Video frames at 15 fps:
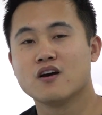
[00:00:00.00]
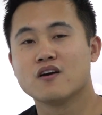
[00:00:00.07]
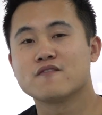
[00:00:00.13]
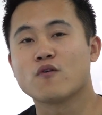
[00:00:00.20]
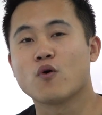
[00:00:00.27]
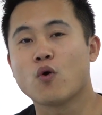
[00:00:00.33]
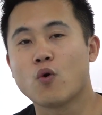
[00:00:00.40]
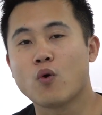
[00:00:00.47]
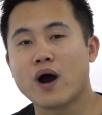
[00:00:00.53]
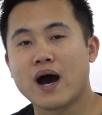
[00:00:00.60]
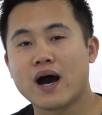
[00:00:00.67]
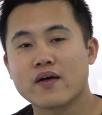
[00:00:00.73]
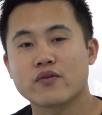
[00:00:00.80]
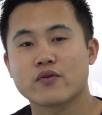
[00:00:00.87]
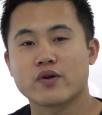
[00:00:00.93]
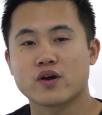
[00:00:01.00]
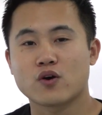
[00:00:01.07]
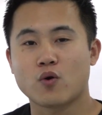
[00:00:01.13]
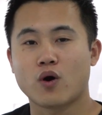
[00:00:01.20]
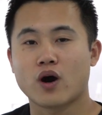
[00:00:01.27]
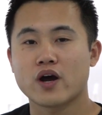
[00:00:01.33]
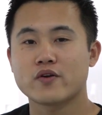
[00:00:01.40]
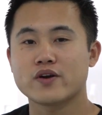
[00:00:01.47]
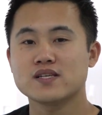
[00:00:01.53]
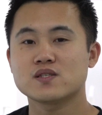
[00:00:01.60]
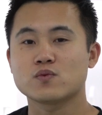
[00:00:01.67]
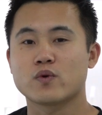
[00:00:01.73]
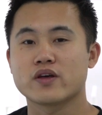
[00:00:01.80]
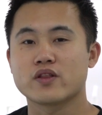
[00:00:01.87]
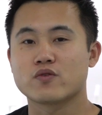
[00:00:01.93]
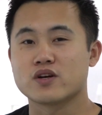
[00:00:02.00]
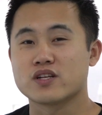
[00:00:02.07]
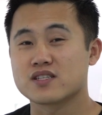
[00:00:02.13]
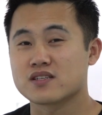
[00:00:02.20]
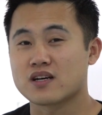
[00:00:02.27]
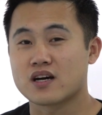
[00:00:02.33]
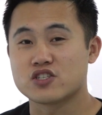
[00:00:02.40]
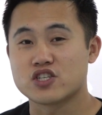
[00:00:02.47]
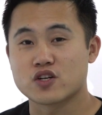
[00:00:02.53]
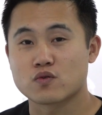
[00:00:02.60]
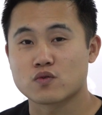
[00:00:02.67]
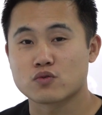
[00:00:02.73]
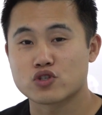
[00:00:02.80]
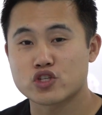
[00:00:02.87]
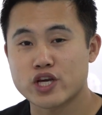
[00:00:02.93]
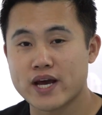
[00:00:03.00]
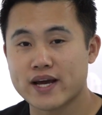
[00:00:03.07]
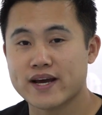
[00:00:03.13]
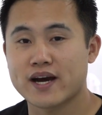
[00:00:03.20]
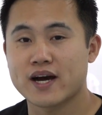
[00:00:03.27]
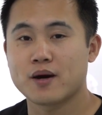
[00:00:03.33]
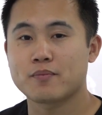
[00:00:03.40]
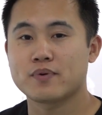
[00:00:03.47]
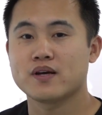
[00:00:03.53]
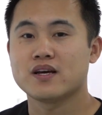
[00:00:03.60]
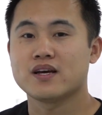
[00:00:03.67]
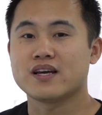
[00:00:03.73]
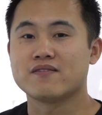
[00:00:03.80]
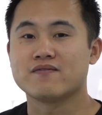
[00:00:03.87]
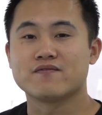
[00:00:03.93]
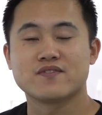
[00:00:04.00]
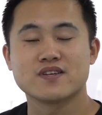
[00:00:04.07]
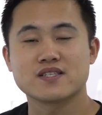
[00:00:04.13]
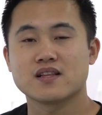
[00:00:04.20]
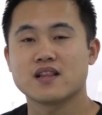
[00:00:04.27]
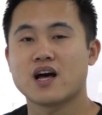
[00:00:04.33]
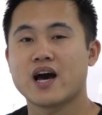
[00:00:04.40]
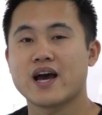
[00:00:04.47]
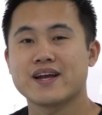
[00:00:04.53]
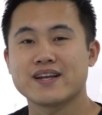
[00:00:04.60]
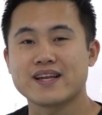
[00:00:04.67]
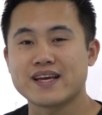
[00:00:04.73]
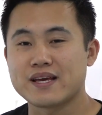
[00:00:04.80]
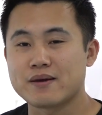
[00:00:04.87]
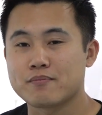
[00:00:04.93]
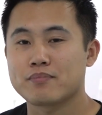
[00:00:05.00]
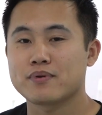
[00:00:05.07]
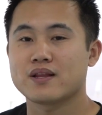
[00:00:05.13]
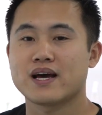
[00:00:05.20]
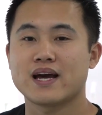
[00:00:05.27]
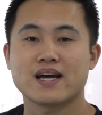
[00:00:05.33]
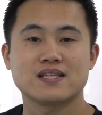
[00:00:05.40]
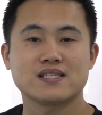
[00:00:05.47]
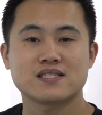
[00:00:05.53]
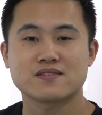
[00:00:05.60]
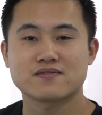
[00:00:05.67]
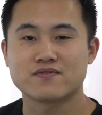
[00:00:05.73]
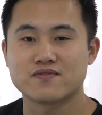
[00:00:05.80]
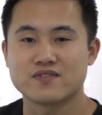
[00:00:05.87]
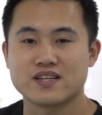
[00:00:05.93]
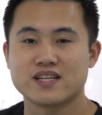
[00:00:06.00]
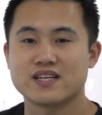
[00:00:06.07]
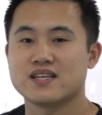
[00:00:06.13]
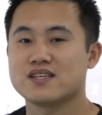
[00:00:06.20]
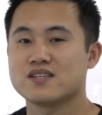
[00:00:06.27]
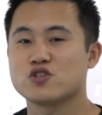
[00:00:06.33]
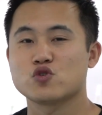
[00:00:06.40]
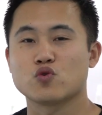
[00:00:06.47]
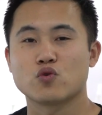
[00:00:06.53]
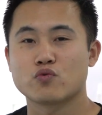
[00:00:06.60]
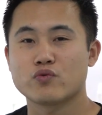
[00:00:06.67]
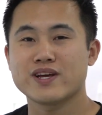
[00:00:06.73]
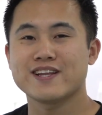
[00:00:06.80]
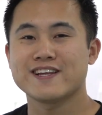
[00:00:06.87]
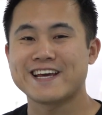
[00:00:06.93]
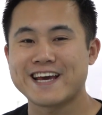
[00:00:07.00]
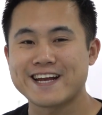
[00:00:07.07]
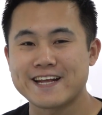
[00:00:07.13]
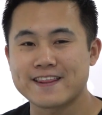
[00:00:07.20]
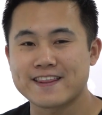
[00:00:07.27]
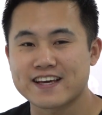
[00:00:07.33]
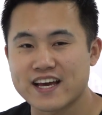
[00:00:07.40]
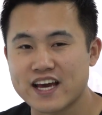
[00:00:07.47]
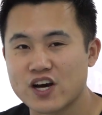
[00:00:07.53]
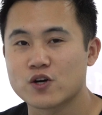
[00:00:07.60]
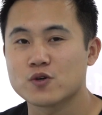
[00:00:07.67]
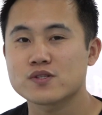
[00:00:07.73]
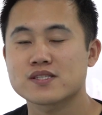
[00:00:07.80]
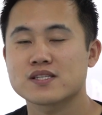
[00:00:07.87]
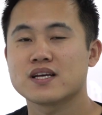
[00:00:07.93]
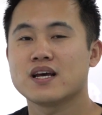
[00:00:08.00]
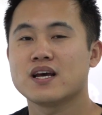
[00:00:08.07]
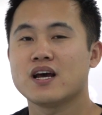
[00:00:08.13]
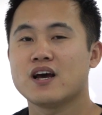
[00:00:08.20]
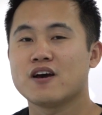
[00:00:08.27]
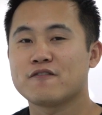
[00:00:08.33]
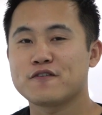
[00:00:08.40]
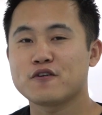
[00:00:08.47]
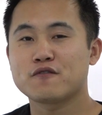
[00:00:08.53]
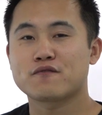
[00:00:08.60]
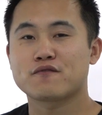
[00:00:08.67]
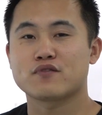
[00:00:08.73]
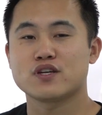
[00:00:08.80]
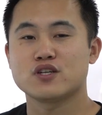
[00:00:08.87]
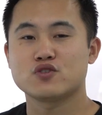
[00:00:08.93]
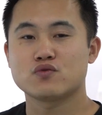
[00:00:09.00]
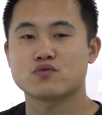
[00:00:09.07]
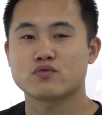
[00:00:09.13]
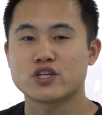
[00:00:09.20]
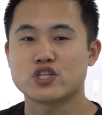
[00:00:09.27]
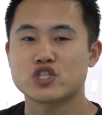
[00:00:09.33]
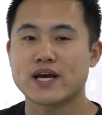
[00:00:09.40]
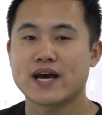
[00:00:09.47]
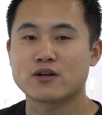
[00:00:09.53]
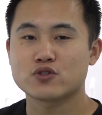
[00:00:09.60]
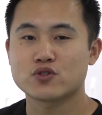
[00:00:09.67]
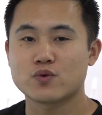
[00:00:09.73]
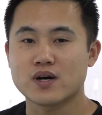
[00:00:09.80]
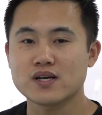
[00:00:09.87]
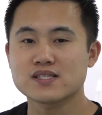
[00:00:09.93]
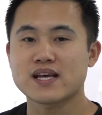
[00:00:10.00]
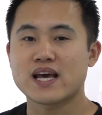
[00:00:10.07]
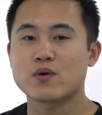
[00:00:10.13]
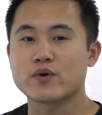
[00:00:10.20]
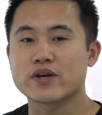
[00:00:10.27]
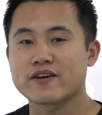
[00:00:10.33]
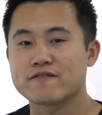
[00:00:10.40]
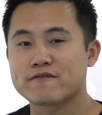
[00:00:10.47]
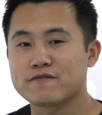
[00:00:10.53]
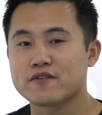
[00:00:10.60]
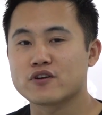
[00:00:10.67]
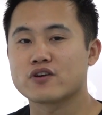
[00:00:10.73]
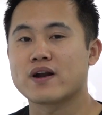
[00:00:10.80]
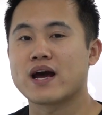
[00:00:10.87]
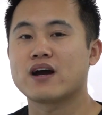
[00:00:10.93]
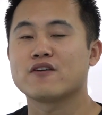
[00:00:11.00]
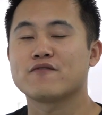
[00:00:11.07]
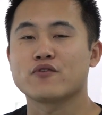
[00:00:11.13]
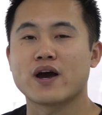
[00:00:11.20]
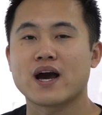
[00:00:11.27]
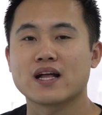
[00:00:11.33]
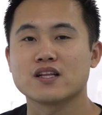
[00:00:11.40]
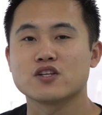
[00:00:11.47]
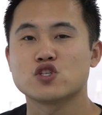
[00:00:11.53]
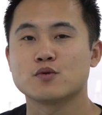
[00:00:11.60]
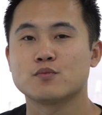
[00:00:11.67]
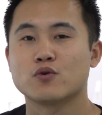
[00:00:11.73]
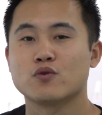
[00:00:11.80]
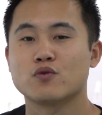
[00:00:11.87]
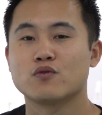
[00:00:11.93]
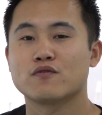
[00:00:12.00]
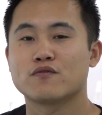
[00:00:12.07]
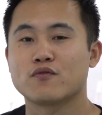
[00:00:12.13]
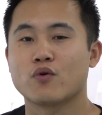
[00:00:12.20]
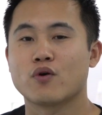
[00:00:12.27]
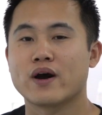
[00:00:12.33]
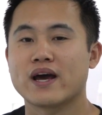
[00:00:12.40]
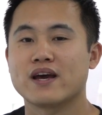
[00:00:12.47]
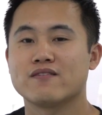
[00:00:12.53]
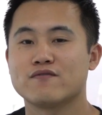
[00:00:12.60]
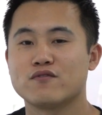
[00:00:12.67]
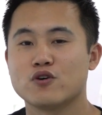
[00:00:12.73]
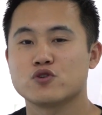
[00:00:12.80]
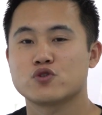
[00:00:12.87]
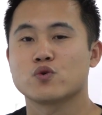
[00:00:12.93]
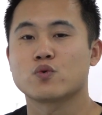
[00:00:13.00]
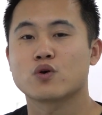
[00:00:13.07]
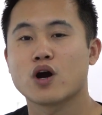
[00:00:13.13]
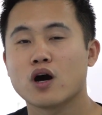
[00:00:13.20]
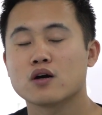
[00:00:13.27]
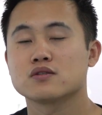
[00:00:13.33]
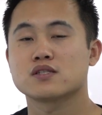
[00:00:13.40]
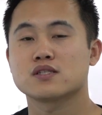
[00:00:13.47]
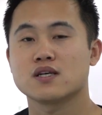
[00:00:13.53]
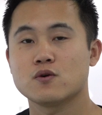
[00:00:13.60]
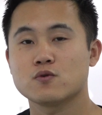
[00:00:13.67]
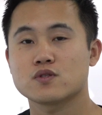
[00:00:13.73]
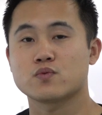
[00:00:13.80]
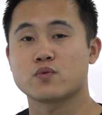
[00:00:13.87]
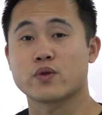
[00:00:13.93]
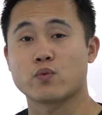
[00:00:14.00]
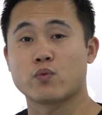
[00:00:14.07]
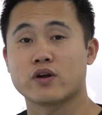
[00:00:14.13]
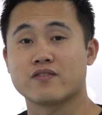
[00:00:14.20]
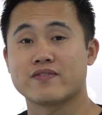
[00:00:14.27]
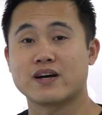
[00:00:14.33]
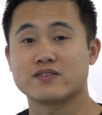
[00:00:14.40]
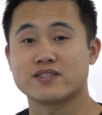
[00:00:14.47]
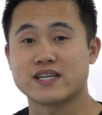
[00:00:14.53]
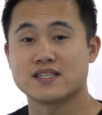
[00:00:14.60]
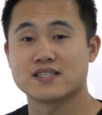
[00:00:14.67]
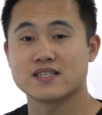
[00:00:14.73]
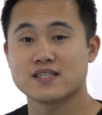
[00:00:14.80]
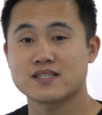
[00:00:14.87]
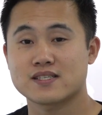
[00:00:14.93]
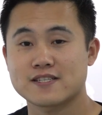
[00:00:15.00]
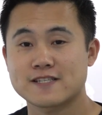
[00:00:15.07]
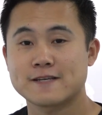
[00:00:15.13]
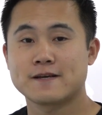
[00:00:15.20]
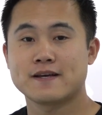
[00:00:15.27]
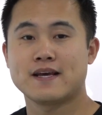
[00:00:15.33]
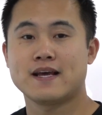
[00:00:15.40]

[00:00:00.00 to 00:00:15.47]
For all other inquiries, whether it's a general checkup, Invisalign, implants, veneers, or really anything else, feel free to reach out to us and we can figure out if you're eligible for a virtual consult with one of our dentists.